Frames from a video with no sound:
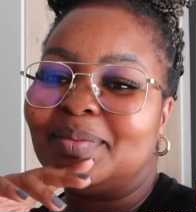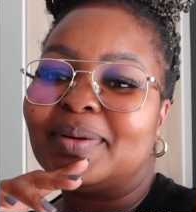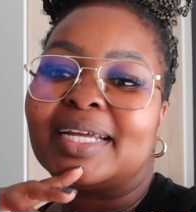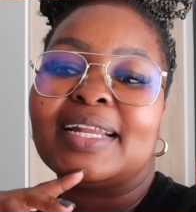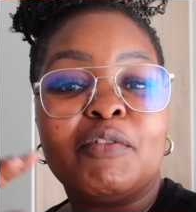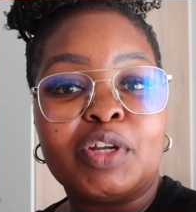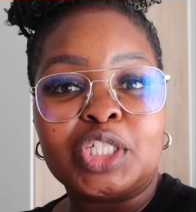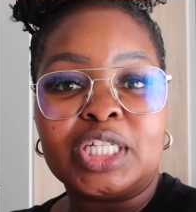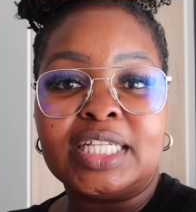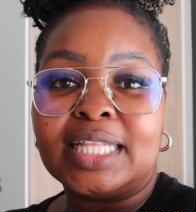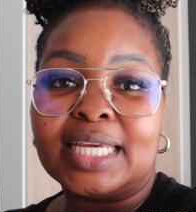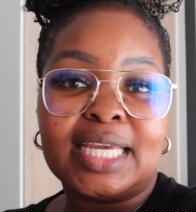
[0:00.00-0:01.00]
But
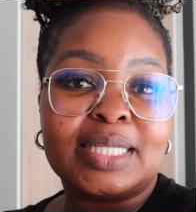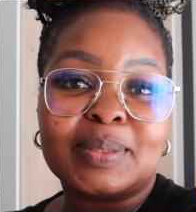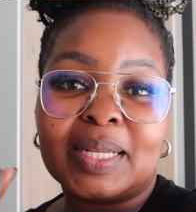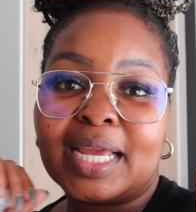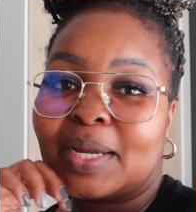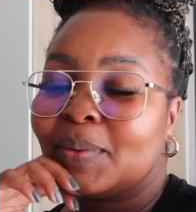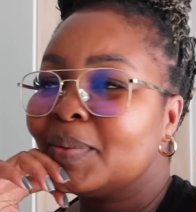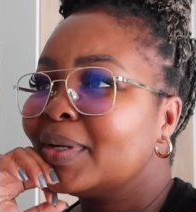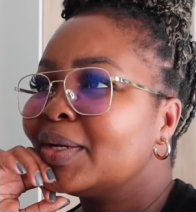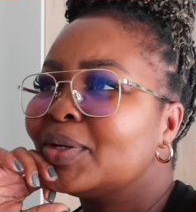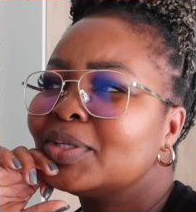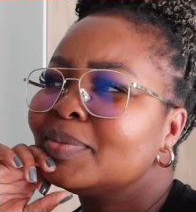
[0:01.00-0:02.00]
eventually, the kids were like, we want
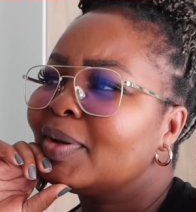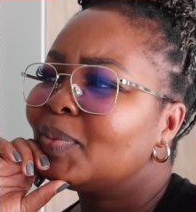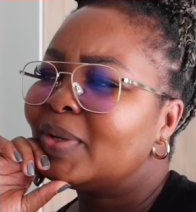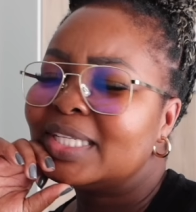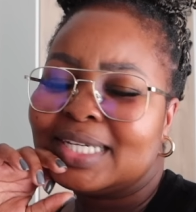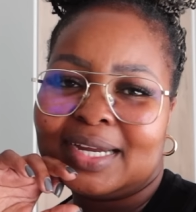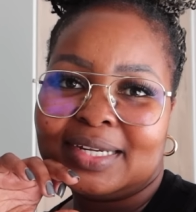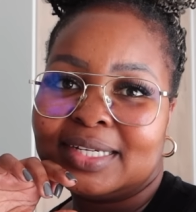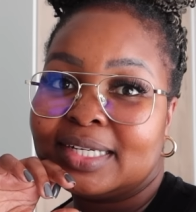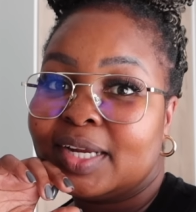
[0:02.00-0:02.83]
to go to bed. We're tired.